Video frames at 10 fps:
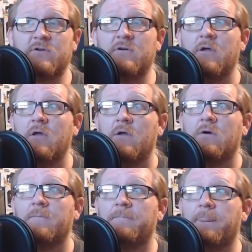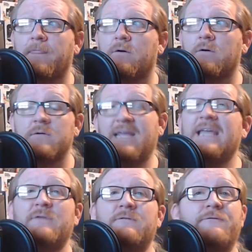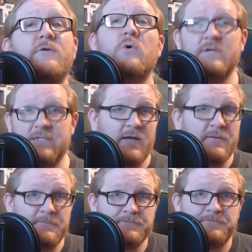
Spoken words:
or even Forza.